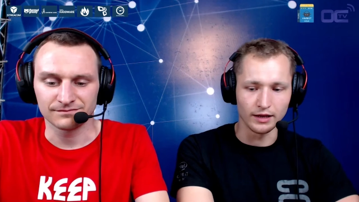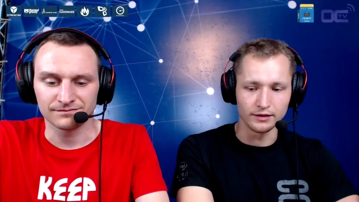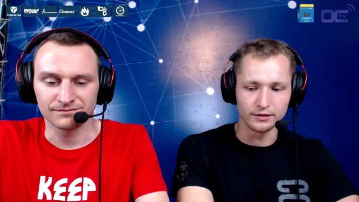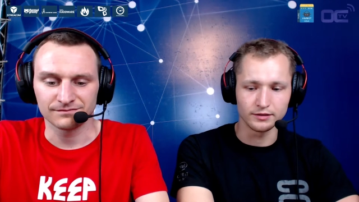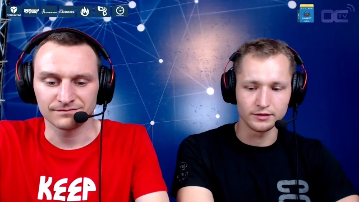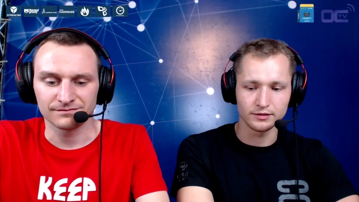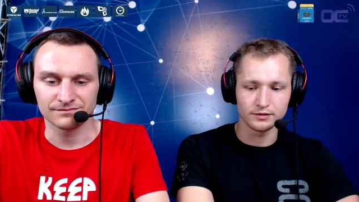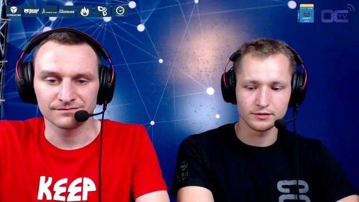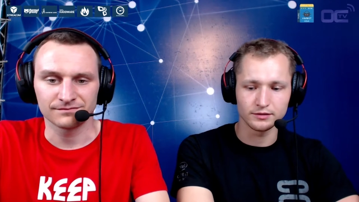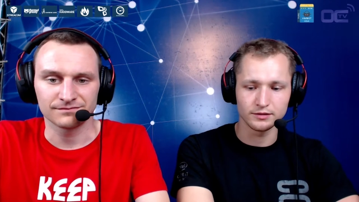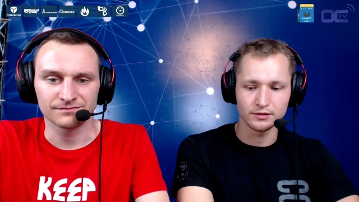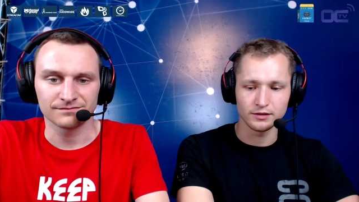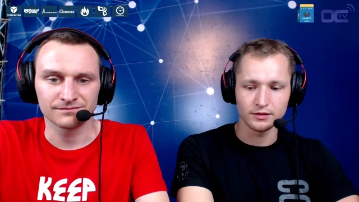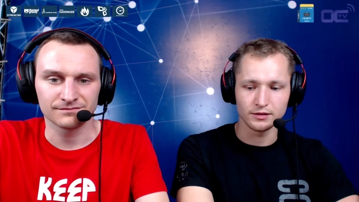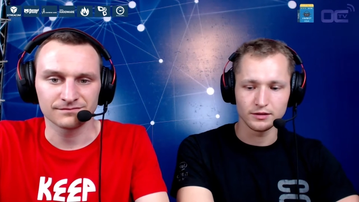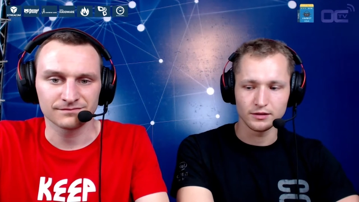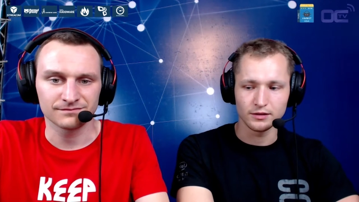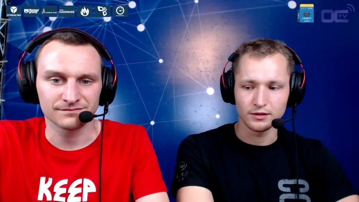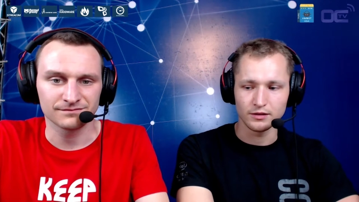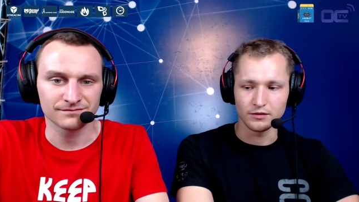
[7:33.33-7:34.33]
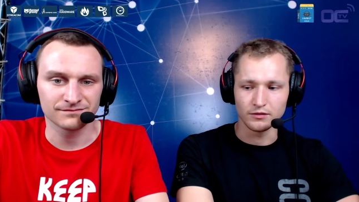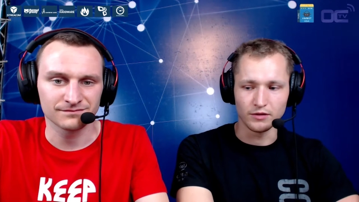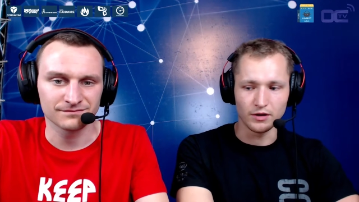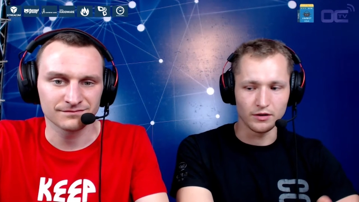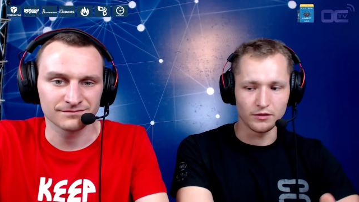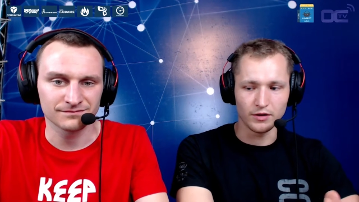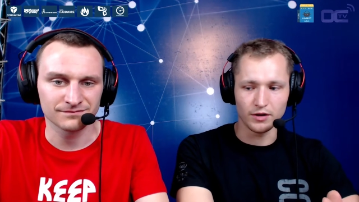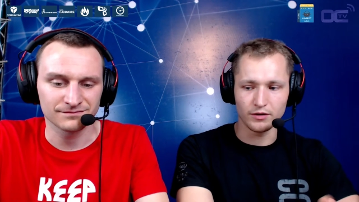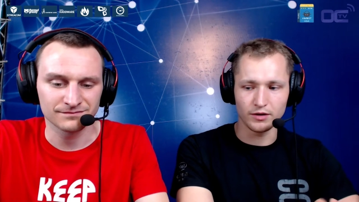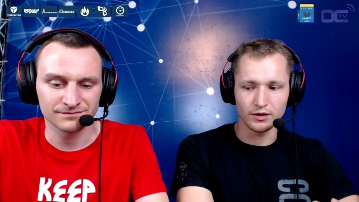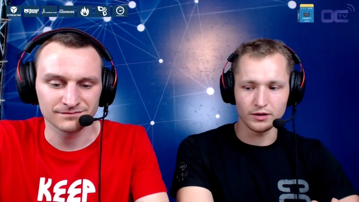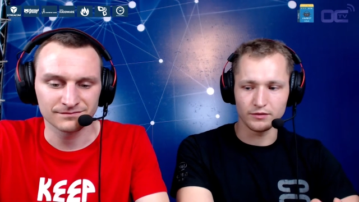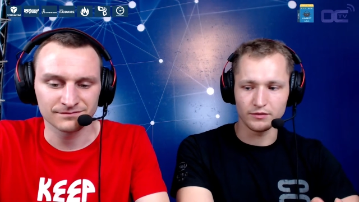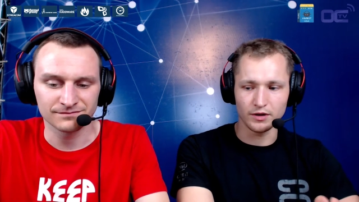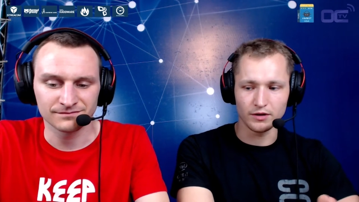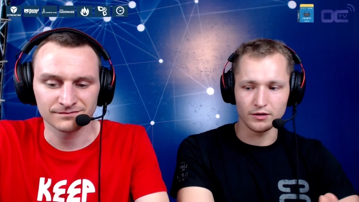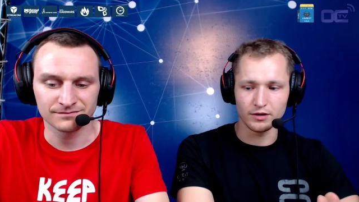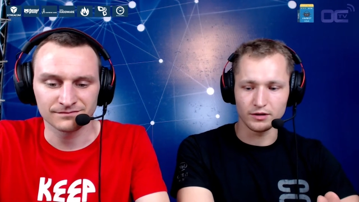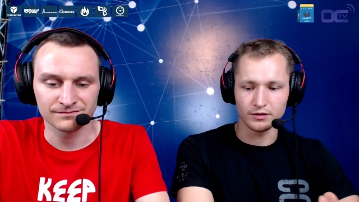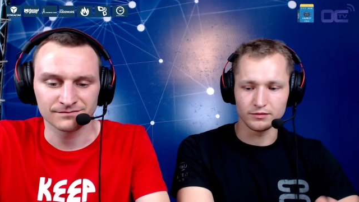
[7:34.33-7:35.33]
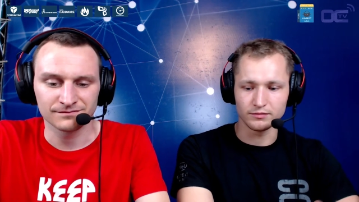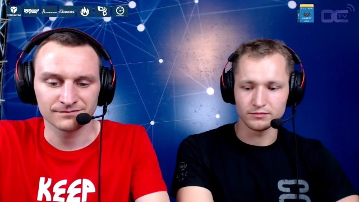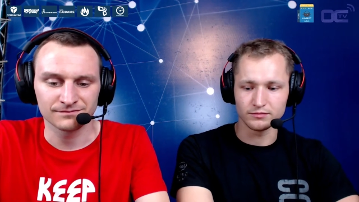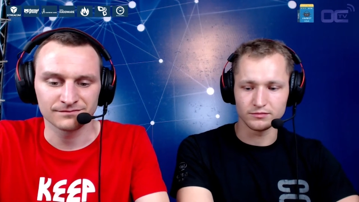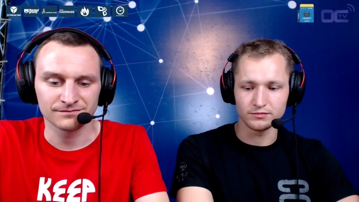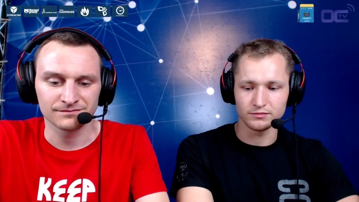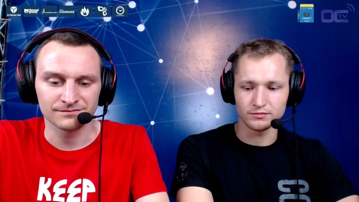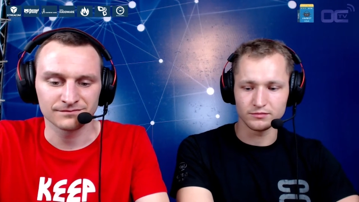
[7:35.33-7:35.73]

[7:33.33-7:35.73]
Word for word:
Speaker 1: kind, very very.